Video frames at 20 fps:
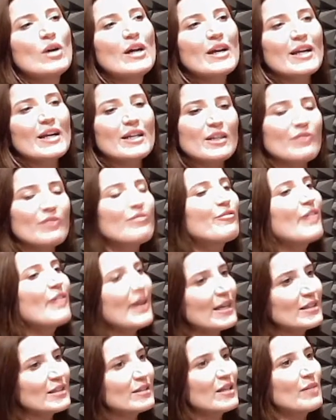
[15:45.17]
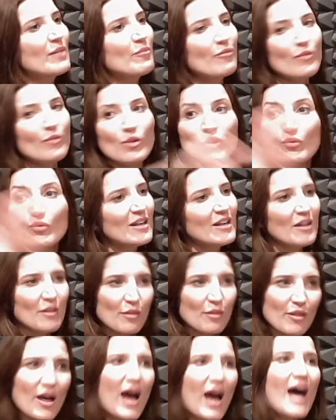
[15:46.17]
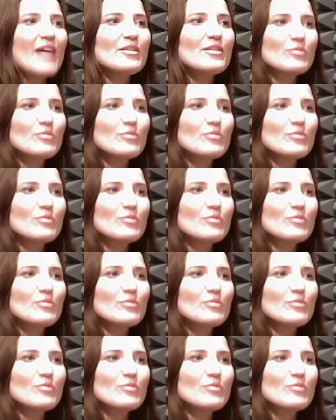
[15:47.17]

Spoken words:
can affect them for that?